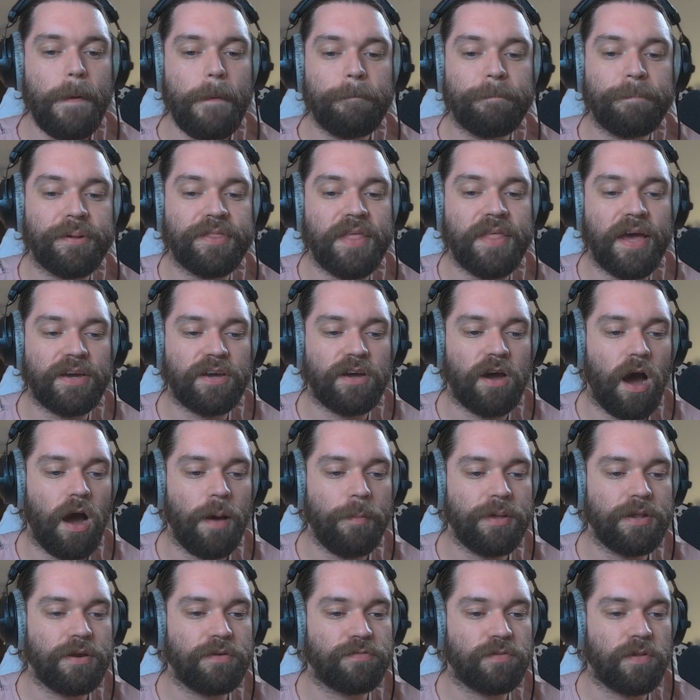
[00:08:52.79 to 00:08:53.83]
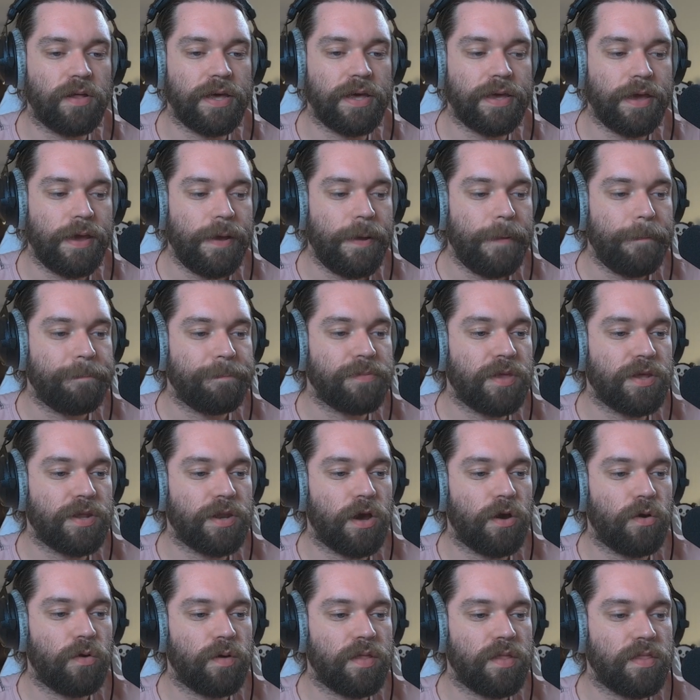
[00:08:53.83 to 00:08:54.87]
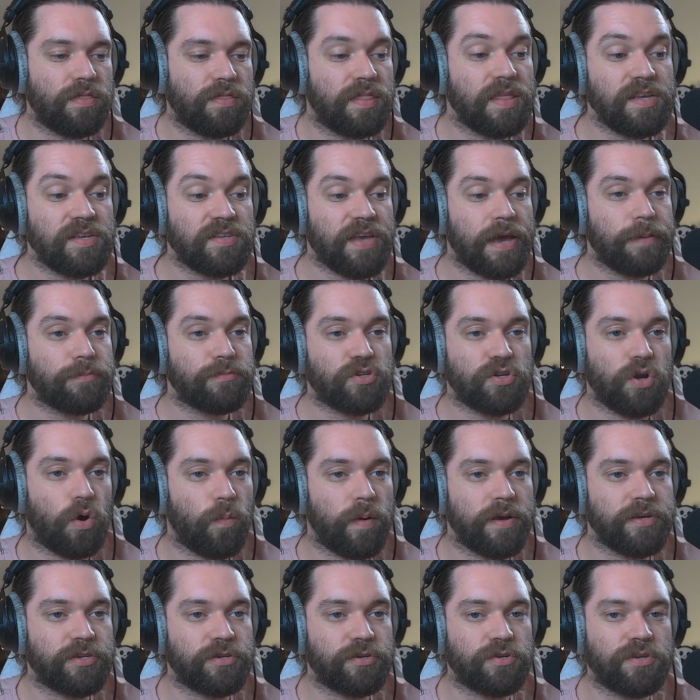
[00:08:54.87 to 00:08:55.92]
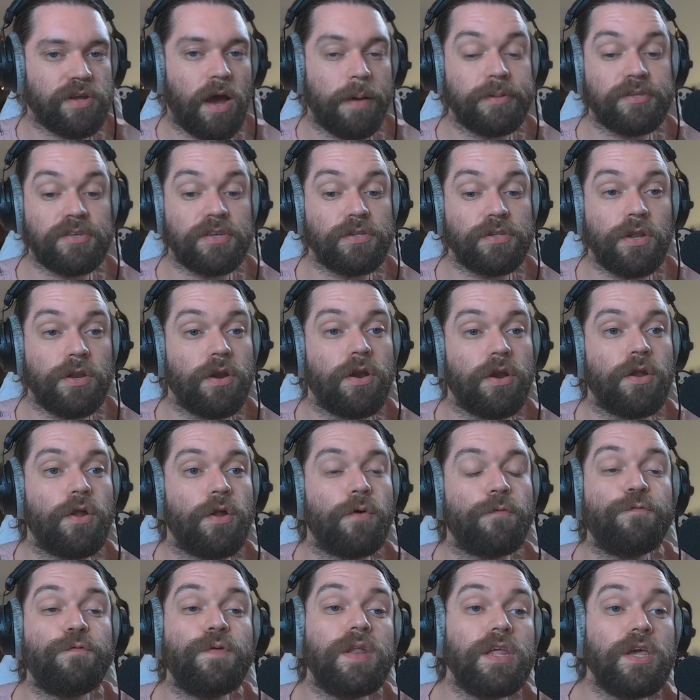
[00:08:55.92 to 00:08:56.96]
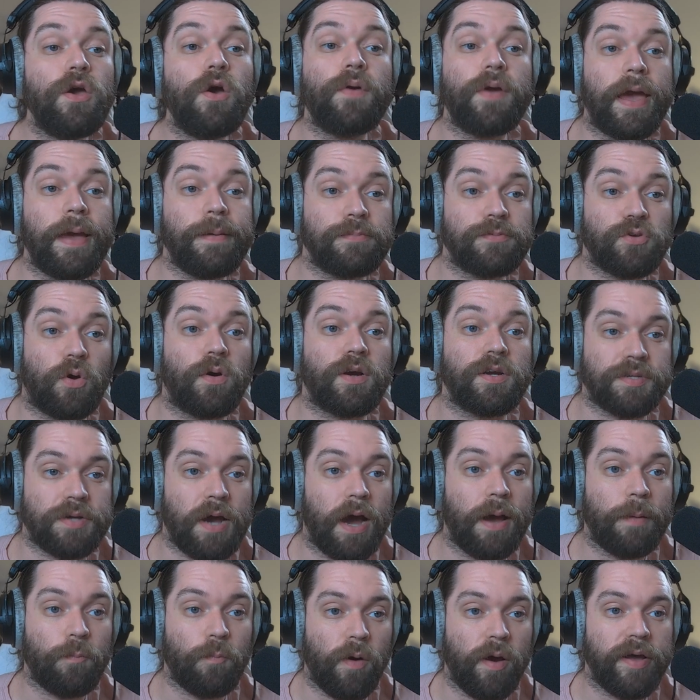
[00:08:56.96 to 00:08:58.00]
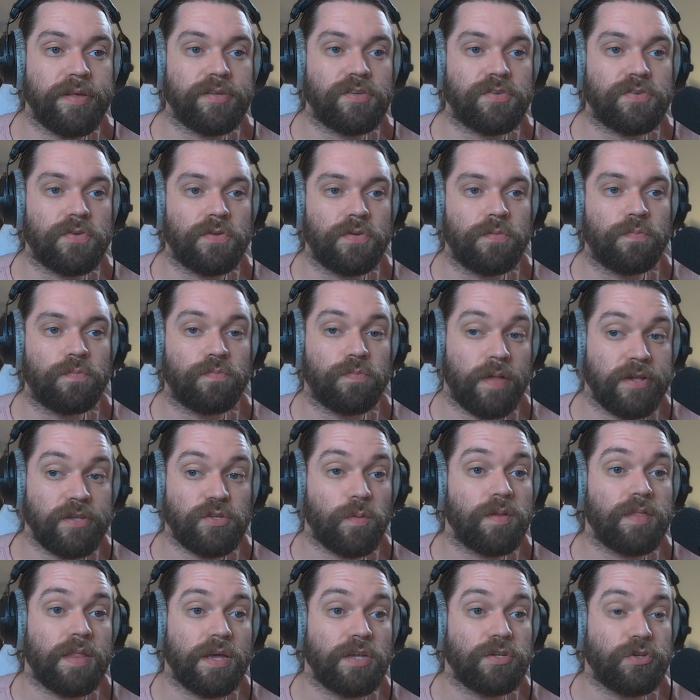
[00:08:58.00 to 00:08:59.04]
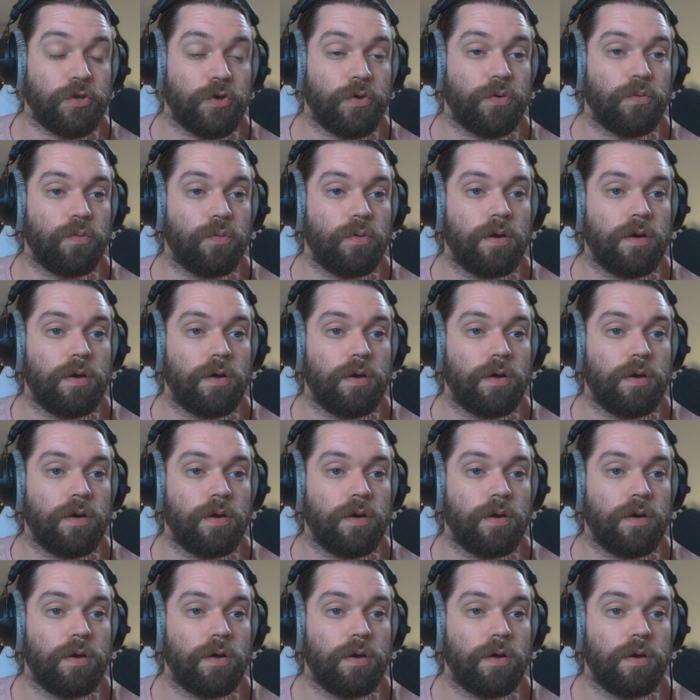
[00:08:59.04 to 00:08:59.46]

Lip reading: But that comment of like, these games don't waste your time. It's like, no. Video games are a time waste. That's what they do.